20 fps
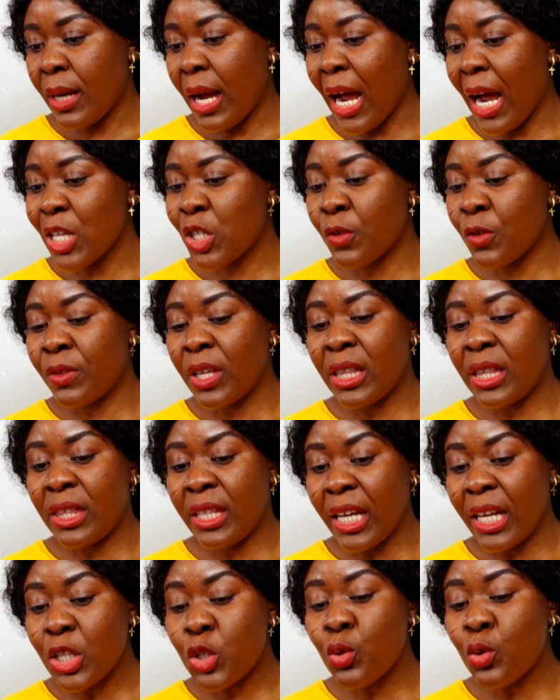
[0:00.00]
as of the
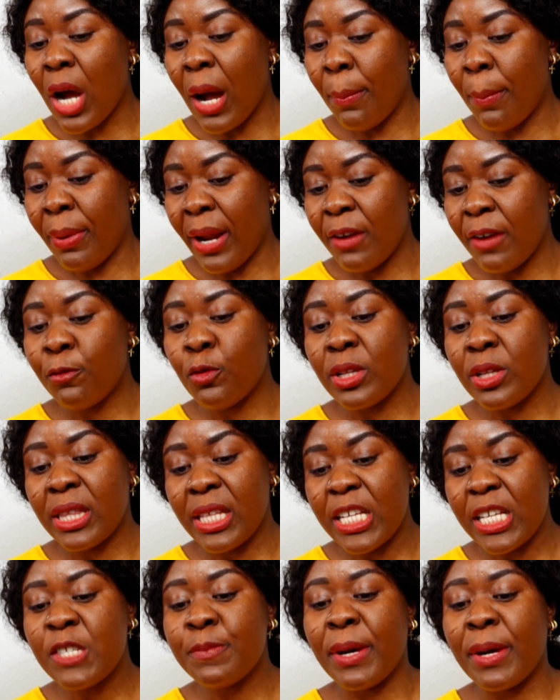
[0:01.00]
date you are applying for
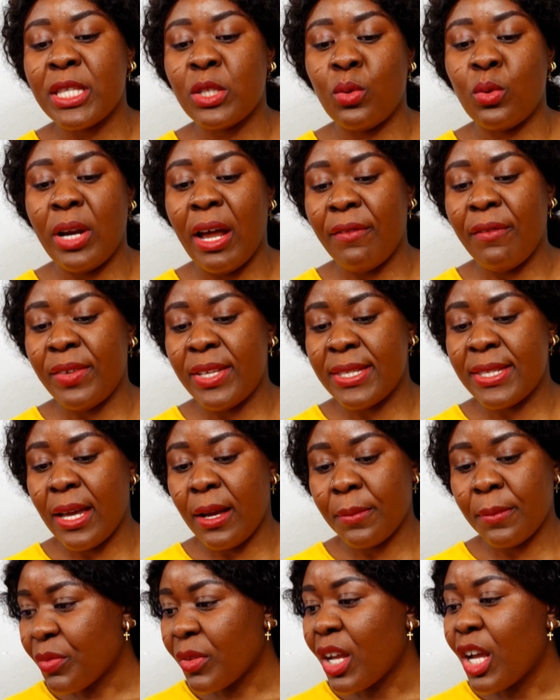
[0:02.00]
this particular visa.